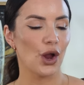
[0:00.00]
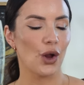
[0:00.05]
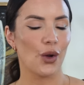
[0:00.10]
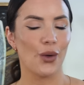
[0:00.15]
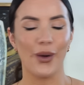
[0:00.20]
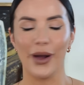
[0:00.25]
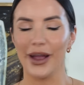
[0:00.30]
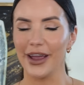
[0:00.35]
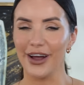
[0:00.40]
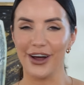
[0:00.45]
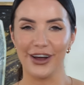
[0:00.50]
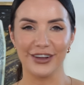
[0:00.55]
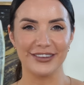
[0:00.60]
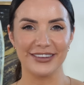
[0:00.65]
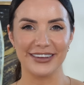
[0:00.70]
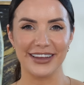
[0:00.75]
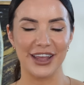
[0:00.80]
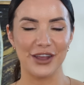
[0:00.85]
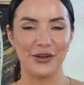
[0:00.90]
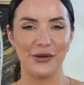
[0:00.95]
Quite hard
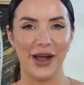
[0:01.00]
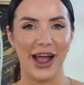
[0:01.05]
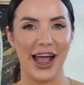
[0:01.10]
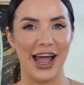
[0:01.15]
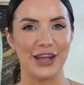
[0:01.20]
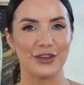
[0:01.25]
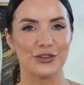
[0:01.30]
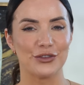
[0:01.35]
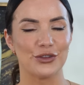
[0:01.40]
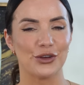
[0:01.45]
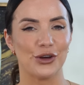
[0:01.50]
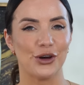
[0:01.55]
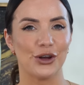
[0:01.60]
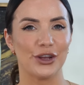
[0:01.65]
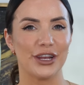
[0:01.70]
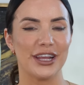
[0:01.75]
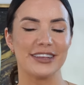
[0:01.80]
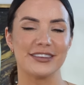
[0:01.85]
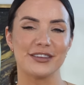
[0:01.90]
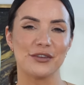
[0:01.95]
to get your hands
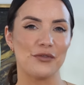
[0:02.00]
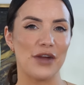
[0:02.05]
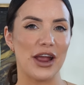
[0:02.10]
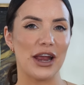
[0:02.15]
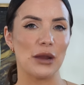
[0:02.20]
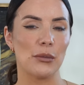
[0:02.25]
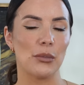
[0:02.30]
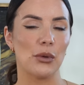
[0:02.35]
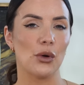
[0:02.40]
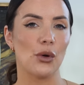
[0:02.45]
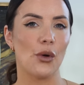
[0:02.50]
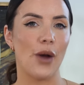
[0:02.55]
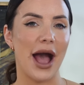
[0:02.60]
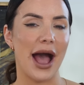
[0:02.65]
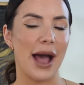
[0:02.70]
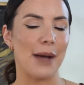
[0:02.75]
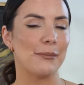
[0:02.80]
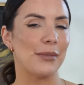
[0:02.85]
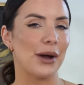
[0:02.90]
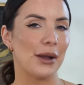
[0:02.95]
on. It's available
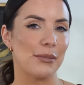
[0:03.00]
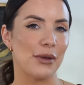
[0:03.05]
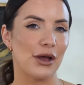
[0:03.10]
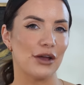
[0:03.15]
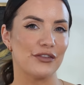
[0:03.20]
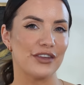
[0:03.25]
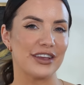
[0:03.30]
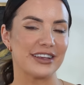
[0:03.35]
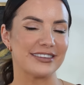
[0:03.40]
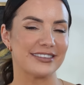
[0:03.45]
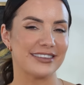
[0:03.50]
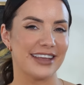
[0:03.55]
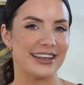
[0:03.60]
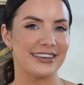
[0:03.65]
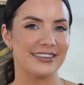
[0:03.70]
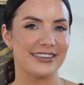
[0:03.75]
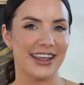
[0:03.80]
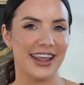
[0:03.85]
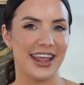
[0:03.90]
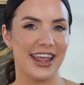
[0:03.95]
at My Perfect
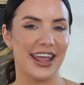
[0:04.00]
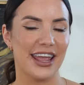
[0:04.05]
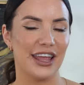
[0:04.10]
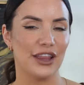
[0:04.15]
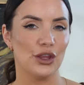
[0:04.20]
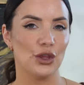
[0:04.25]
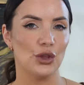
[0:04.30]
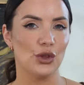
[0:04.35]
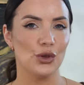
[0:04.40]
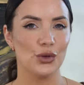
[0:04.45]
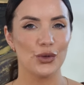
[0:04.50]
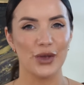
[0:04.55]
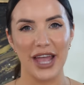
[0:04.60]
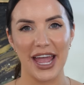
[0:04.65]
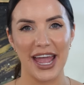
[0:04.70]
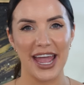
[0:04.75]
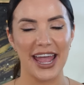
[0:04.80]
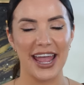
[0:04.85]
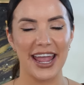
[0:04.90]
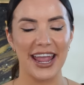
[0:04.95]
Scent here in the
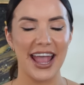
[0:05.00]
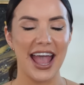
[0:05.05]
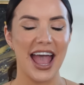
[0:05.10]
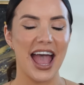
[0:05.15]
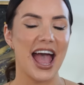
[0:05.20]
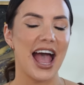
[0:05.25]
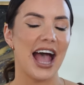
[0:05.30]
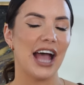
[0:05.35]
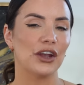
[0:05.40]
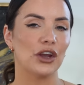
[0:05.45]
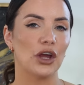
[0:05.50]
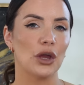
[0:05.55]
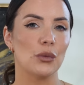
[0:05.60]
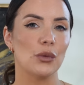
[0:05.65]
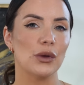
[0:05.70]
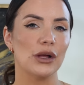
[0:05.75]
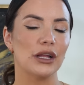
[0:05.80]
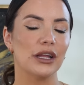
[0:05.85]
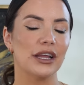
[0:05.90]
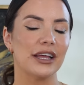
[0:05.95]
UK, and I
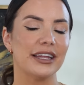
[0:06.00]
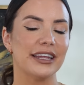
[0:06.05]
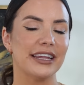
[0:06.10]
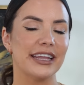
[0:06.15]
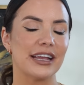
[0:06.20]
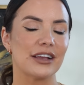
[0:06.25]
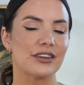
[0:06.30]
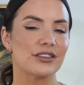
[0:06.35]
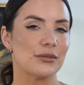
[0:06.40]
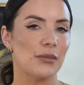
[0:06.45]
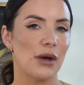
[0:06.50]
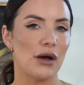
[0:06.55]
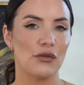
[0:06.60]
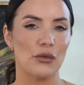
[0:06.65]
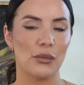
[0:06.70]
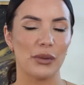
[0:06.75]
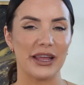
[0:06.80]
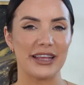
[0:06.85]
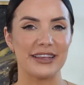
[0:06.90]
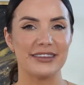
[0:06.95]
will link some
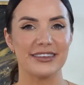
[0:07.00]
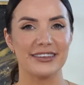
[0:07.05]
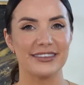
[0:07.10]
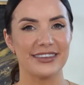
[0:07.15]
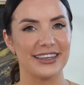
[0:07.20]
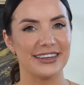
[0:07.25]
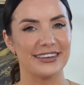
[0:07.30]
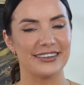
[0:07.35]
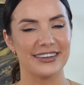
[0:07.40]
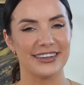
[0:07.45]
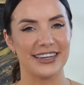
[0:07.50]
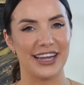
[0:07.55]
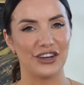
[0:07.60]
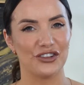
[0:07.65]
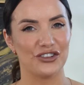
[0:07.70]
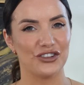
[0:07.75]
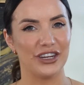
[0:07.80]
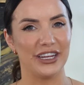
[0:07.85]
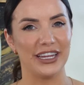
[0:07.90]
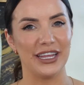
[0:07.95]
other places
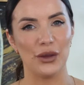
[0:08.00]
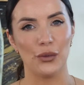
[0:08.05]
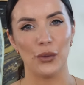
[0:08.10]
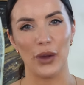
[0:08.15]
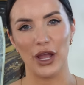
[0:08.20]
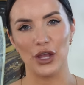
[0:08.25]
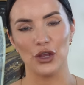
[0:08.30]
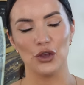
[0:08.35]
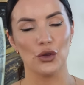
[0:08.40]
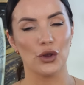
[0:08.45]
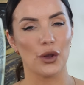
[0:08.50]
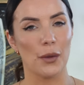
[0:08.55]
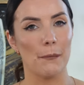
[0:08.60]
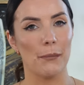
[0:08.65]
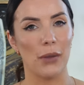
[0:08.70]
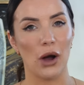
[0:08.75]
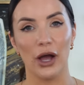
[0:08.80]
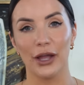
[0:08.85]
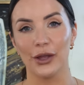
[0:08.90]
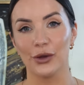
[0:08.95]
internationally where you can
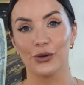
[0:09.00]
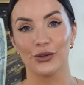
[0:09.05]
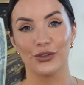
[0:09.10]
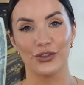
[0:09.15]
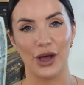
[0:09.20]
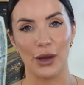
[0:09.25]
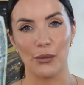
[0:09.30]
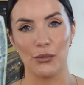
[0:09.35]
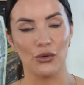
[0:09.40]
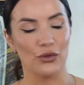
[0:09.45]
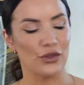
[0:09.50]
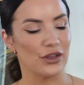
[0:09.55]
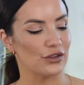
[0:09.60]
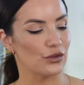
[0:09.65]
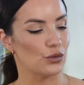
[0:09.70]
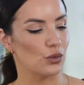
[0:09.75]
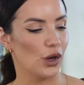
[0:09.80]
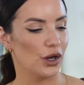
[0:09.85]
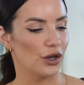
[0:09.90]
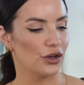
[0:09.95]
buy or sample
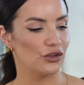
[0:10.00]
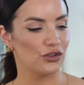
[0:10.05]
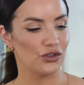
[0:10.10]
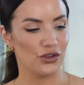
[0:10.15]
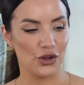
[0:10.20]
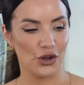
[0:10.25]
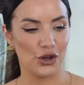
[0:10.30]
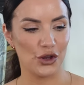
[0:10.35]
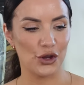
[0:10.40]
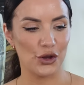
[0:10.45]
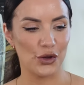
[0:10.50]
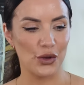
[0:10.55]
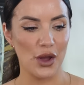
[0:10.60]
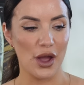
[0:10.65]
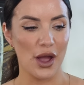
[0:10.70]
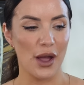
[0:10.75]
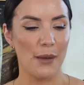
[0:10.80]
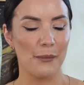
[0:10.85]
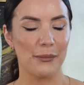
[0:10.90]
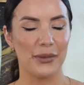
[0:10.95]
this one too.
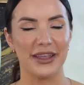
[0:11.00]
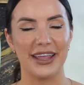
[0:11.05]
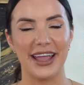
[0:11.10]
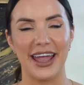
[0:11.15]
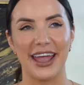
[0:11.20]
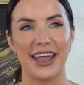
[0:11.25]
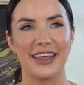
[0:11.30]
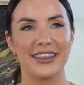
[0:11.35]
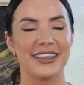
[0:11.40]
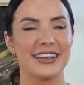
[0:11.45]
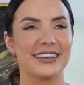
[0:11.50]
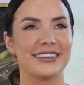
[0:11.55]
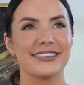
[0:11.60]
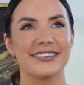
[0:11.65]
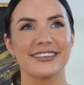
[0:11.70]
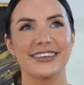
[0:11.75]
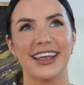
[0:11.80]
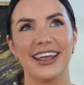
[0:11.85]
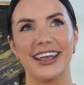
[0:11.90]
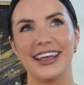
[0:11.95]
But yeah,
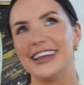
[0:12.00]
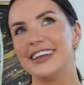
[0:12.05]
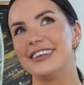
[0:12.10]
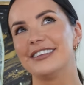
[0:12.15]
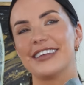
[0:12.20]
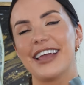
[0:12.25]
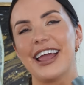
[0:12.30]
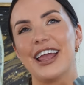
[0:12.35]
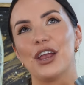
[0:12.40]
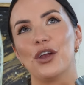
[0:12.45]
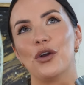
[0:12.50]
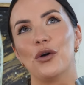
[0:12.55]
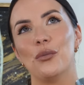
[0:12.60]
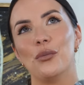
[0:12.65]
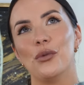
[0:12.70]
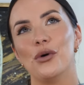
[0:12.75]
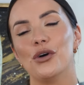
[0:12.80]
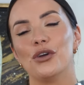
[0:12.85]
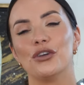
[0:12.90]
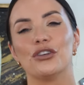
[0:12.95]
this is a
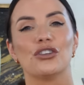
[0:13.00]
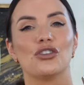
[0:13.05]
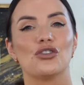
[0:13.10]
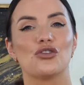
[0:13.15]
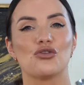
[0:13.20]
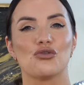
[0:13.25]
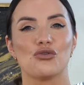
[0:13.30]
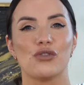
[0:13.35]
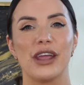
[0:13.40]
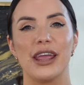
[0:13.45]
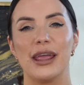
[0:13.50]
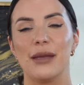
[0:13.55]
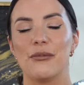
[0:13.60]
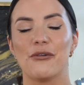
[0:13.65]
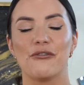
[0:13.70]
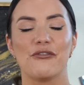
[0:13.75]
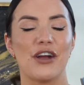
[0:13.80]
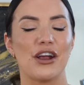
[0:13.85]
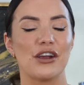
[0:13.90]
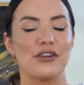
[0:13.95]
gourmand
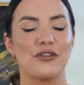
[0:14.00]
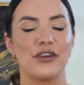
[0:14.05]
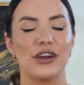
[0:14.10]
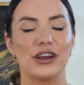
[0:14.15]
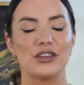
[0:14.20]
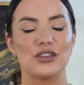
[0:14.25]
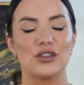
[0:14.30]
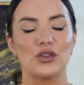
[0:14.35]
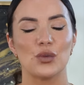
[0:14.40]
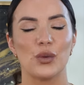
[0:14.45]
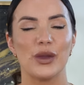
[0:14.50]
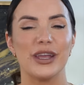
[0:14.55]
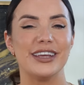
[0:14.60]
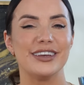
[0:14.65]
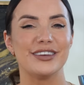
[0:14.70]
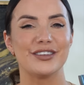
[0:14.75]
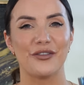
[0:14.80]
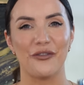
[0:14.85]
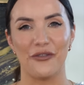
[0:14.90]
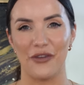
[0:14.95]
dream. Very, very
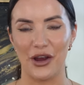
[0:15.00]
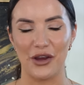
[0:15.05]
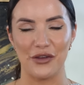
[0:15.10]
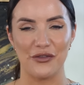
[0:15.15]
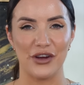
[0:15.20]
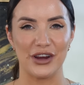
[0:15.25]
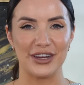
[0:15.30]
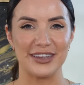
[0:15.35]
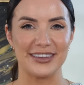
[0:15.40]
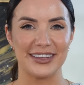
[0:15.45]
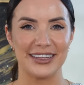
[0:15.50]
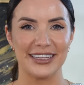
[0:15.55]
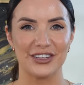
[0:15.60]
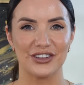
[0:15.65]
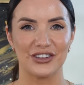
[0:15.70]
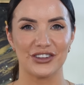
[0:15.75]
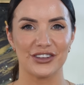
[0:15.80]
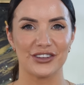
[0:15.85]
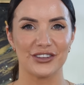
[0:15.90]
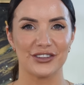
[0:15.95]
sweet, very, very
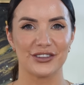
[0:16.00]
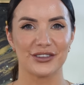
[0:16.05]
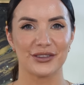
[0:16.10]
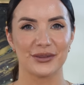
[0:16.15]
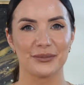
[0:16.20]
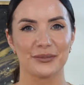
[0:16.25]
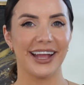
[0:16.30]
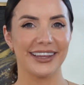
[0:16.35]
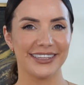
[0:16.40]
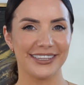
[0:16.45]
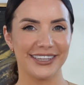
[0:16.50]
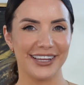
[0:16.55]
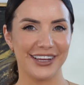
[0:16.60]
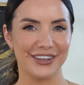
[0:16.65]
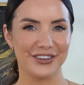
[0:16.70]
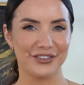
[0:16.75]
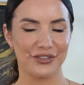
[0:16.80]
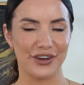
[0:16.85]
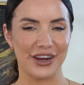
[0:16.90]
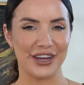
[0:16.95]
delicious. And the
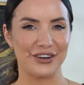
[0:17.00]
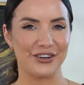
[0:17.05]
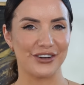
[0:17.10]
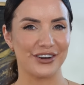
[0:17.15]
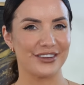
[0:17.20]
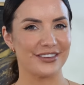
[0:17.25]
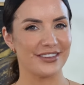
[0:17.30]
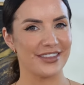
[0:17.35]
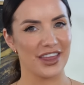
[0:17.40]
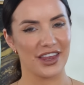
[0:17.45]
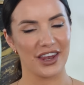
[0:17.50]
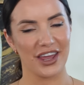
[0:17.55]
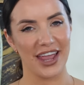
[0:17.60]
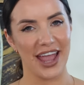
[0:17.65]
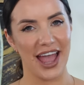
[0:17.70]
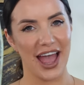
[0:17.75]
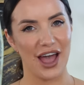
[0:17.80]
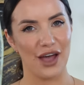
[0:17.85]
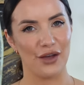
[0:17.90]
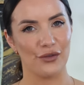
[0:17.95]
last fragrance that I
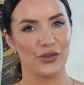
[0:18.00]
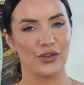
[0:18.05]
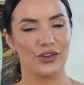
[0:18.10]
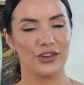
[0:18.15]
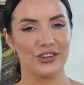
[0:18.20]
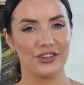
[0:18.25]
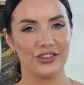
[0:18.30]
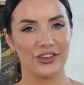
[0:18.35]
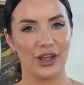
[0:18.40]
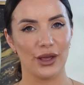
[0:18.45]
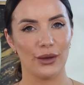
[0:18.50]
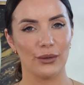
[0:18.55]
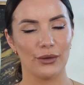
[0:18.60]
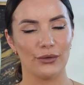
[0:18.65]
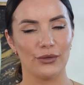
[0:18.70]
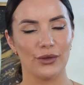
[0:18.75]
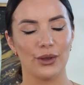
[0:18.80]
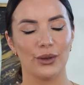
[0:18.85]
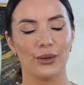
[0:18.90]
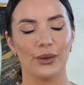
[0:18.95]
have to share
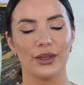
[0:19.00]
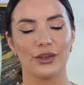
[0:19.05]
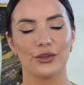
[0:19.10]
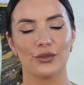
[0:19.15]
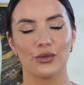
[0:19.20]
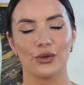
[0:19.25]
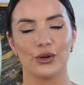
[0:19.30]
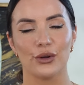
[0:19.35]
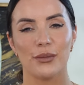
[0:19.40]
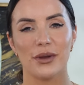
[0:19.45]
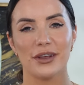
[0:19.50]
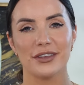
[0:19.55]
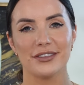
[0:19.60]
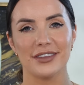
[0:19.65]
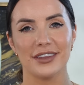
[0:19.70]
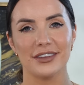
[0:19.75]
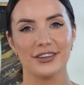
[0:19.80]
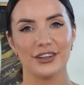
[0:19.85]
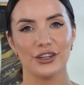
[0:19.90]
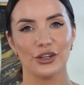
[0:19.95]
with you is from
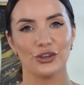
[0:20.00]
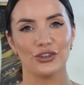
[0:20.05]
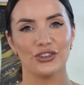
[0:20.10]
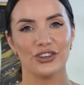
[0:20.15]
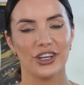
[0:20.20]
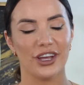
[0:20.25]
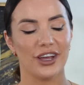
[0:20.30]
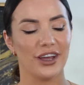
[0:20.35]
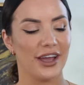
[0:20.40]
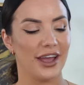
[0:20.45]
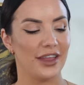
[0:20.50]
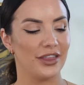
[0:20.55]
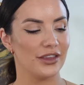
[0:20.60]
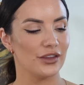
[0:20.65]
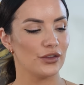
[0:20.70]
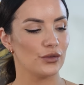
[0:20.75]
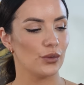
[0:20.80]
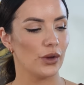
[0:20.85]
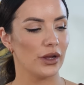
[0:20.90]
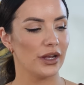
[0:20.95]
Scentologia, and
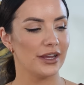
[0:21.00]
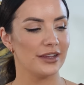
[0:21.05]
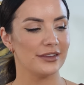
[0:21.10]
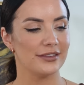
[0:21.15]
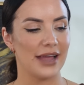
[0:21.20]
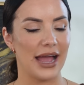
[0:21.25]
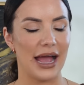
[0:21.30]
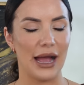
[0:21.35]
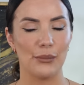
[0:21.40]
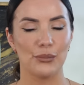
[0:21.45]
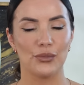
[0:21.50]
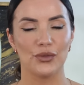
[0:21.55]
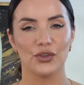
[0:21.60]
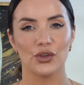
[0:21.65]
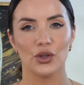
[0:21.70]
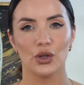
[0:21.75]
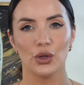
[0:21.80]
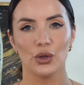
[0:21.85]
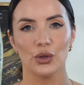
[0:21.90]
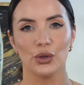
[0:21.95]
this one is
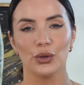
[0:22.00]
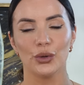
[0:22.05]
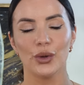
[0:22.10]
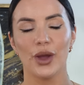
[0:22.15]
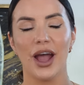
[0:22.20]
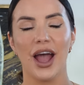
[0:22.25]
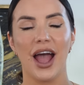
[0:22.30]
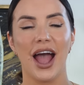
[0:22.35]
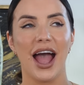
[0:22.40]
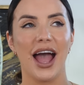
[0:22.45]
Absolute.